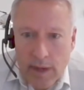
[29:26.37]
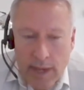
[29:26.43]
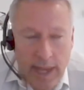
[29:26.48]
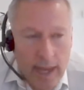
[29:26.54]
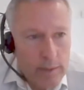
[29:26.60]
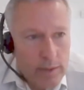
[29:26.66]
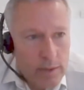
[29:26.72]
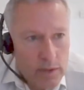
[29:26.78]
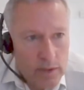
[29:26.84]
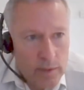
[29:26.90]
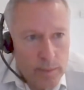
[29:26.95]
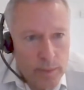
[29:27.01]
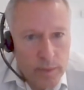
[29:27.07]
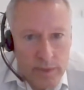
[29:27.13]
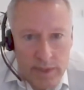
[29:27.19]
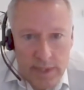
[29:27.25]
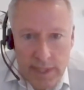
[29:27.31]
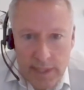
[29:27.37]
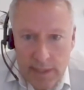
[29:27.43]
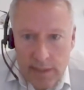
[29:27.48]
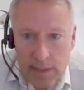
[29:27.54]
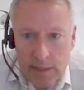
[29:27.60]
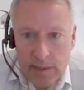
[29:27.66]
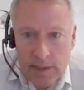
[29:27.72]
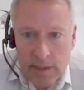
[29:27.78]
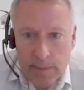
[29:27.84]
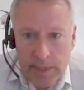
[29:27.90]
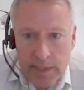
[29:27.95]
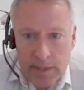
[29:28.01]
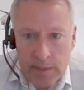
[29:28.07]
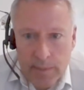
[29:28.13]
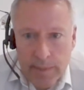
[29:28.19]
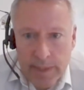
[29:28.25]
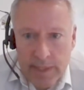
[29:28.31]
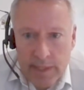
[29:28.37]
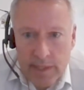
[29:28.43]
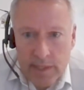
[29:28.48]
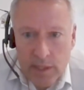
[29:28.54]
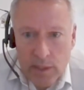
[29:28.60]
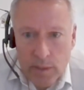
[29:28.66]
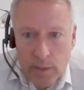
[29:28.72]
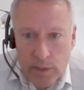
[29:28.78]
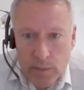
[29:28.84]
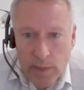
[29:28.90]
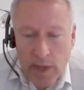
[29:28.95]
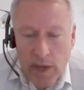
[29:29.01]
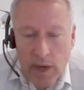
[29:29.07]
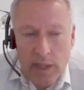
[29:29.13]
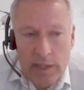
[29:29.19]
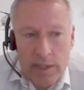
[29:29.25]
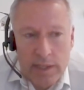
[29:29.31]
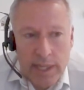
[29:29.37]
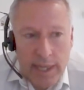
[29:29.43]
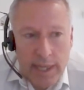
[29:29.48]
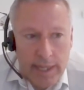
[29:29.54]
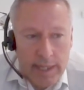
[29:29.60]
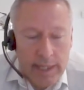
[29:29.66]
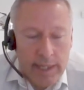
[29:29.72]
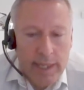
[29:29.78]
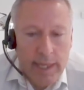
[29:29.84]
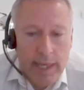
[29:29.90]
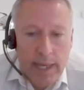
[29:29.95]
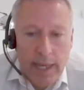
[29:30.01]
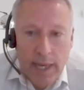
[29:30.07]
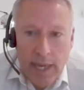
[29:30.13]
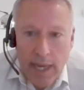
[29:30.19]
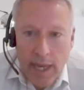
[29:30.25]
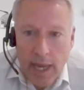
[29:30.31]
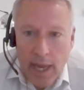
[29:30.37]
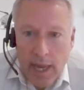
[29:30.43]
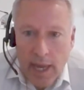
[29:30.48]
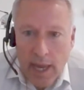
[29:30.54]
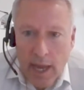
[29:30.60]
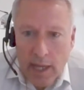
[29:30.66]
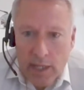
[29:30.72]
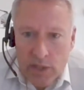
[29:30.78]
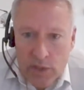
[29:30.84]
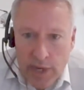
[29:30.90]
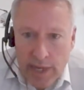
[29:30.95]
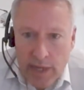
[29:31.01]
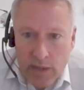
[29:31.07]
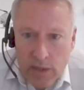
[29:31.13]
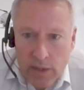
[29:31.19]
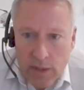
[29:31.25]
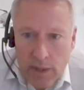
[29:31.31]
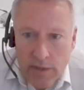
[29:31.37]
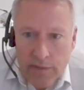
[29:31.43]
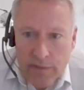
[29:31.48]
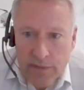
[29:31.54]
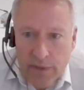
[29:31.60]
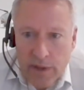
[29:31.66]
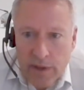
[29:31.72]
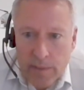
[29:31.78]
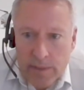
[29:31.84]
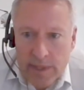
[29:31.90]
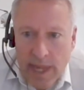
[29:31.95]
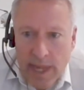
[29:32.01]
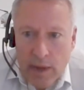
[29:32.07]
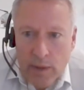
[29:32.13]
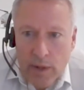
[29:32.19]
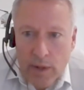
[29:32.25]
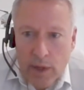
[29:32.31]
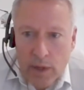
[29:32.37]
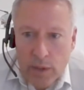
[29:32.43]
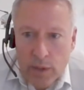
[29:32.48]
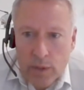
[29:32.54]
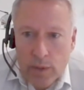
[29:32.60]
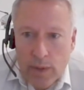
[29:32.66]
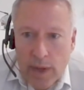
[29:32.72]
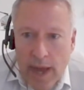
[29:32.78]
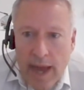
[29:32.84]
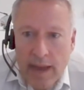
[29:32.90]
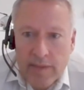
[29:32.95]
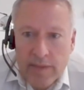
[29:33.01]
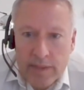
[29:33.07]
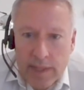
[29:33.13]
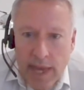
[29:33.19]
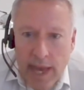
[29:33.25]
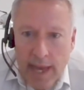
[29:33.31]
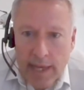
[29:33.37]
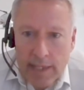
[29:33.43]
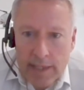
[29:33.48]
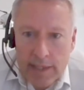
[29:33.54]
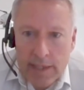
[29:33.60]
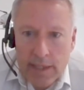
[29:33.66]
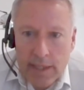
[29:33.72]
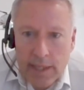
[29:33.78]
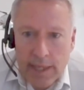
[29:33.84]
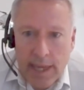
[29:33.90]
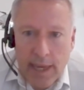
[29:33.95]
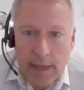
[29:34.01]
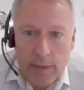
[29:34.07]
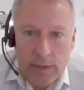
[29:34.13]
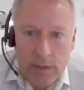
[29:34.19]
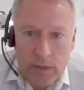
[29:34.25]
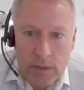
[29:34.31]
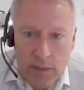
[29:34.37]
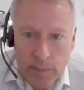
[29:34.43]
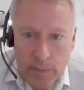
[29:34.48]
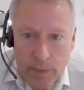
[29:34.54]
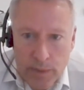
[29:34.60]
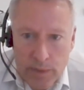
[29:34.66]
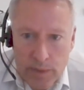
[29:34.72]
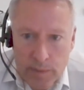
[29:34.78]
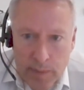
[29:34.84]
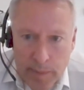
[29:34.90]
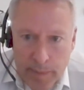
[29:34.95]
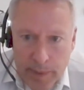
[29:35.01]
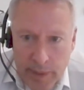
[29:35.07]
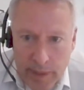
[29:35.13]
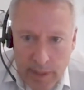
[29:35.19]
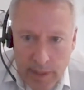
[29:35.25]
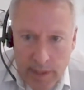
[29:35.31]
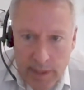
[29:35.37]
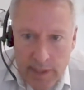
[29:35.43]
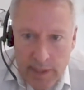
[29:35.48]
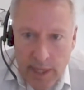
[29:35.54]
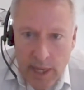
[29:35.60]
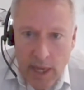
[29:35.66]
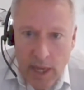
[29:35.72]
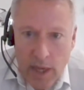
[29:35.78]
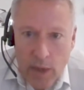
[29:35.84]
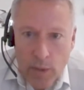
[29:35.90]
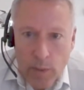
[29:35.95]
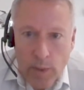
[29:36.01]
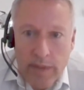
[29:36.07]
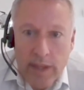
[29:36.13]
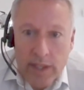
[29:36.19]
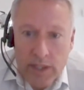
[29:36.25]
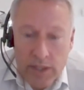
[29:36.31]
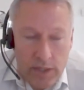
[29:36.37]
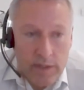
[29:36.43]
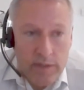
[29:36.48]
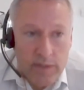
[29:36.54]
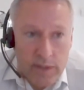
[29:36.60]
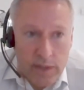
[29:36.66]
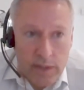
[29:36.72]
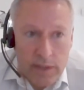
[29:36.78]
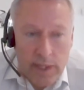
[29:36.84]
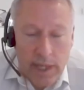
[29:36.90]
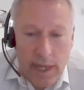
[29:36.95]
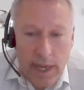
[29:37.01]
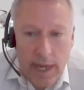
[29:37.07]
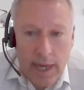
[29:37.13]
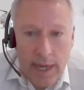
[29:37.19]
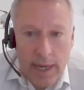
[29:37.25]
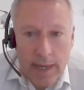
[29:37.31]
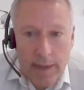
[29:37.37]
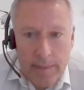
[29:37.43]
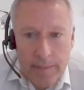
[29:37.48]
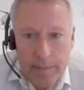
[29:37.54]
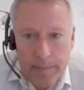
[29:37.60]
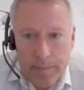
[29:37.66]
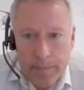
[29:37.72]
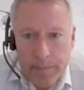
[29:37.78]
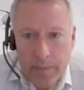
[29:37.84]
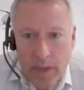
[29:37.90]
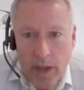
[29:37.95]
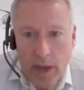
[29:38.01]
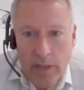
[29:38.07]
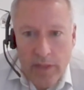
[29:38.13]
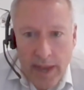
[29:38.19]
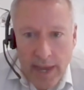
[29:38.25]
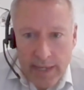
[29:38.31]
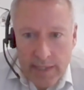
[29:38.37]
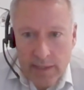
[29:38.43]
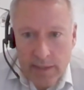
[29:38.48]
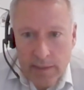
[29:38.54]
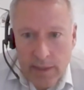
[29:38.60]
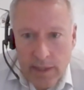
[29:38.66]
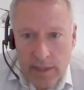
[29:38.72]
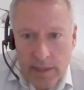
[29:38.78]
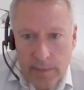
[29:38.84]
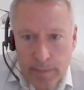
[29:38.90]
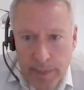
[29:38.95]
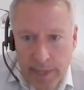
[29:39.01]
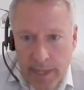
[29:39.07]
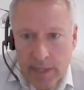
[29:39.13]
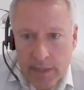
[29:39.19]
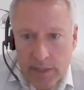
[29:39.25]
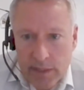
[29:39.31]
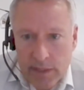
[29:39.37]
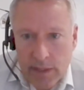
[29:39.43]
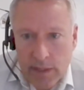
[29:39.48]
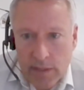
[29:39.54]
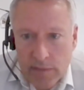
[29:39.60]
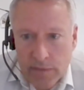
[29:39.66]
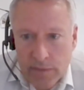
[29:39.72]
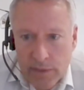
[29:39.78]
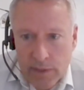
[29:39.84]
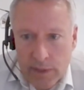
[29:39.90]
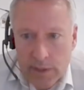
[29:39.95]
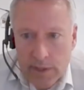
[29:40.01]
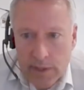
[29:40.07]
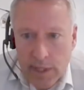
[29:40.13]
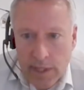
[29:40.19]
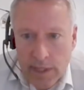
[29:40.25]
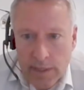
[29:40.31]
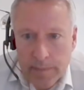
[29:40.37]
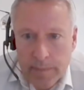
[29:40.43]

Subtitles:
accountants' reports need to be submitted to us. We are seeing a trickle of firms now who haven't had accountants' reports prepared when they should have done, and that is a big concern for us.